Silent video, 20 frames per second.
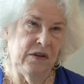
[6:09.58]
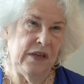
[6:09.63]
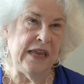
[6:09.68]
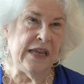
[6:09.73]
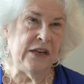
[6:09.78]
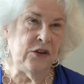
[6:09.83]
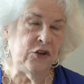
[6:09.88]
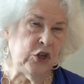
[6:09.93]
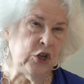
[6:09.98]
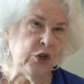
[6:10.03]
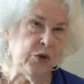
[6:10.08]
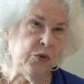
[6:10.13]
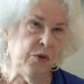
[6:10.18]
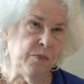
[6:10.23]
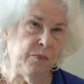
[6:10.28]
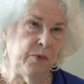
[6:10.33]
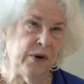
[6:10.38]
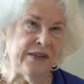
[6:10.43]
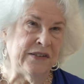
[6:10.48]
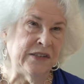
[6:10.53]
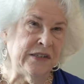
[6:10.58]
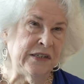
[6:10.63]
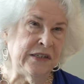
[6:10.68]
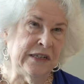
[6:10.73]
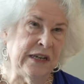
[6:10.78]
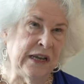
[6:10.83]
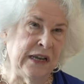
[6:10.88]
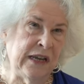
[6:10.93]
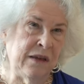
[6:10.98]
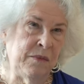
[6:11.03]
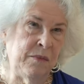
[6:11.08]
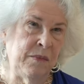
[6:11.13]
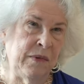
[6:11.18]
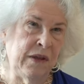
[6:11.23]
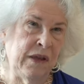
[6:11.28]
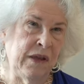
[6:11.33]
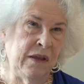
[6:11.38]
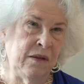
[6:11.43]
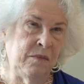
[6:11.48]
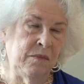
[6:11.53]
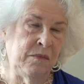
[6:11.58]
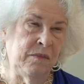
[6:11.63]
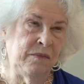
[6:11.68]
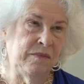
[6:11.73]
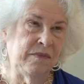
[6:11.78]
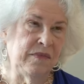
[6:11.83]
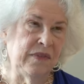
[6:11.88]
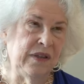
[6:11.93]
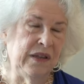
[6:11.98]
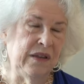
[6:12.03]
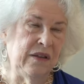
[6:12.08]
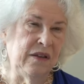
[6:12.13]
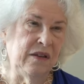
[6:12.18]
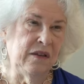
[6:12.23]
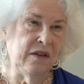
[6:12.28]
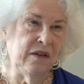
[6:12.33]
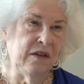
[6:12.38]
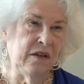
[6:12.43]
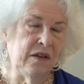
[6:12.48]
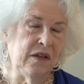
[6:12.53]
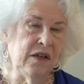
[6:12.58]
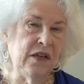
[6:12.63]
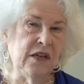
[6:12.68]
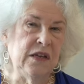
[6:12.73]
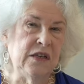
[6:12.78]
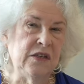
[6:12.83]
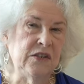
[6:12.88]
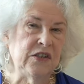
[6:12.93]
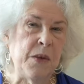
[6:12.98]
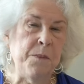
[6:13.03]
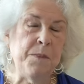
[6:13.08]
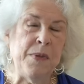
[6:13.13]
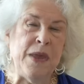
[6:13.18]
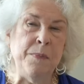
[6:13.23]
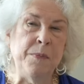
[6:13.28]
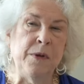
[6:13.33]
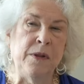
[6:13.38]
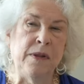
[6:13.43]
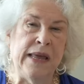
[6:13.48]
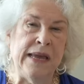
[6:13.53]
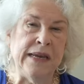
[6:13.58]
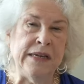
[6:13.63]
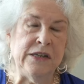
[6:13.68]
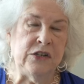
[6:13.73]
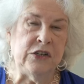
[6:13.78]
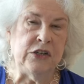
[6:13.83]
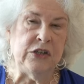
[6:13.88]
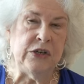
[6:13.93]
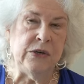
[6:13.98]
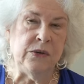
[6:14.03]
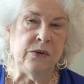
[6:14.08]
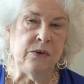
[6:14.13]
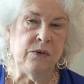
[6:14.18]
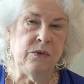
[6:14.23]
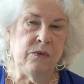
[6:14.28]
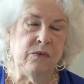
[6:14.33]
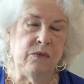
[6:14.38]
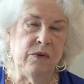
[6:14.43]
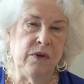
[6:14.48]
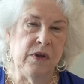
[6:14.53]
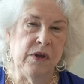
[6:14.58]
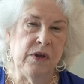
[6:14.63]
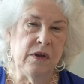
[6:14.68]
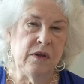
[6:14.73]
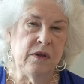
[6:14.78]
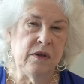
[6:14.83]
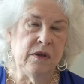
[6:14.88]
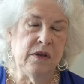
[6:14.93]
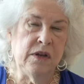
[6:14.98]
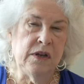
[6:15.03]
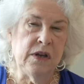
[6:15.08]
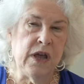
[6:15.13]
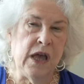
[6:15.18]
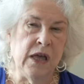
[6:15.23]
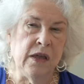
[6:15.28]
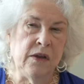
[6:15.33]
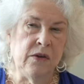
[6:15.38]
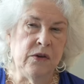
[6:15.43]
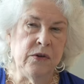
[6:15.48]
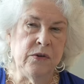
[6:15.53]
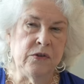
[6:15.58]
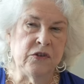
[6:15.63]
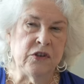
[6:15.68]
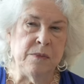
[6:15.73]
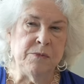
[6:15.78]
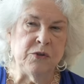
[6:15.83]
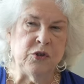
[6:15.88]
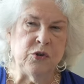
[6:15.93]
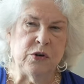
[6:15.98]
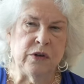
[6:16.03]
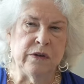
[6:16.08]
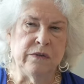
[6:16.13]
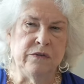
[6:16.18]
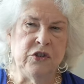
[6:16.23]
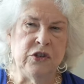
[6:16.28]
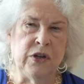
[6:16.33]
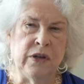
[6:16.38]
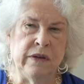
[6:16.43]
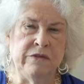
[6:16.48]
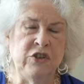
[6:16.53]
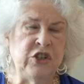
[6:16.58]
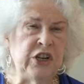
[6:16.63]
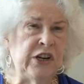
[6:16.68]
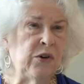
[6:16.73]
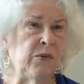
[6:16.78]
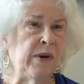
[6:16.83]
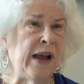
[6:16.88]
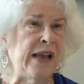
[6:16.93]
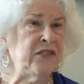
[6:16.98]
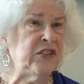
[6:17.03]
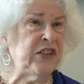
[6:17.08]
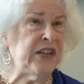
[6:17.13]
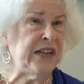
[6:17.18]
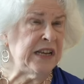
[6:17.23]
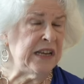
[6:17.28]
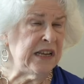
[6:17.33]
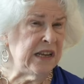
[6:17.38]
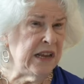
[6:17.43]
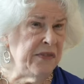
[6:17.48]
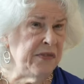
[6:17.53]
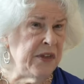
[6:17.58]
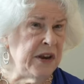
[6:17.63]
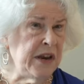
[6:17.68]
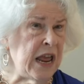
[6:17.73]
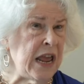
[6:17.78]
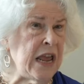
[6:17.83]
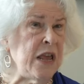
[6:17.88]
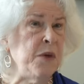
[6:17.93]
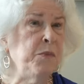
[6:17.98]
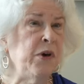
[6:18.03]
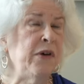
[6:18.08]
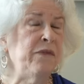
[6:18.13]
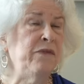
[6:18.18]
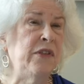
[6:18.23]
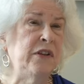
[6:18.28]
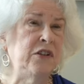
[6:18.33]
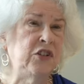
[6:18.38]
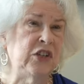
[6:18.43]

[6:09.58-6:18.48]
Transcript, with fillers: into the present time. Um, some people like to uh, do some sort of, of generosity in the name of the